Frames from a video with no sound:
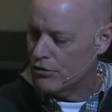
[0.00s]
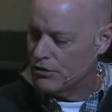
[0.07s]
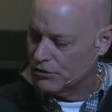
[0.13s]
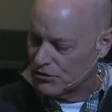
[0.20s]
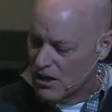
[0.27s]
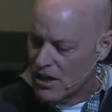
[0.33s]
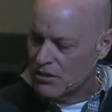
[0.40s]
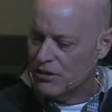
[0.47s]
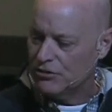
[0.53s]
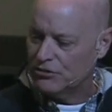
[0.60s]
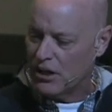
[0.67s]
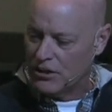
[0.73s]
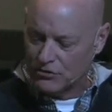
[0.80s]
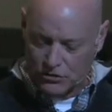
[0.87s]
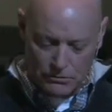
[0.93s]
this, this
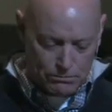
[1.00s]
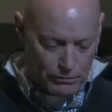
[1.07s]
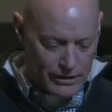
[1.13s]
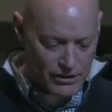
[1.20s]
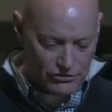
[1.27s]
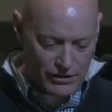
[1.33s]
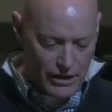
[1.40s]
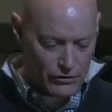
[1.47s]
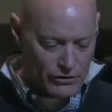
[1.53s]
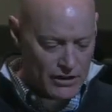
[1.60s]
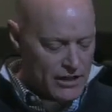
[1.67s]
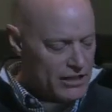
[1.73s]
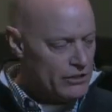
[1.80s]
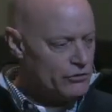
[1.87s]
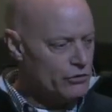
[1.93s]
tension plays out
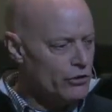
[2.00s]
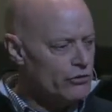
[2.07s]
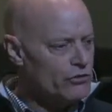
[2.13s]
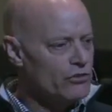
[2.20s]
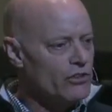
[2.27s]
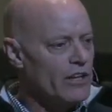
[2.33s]
in churches.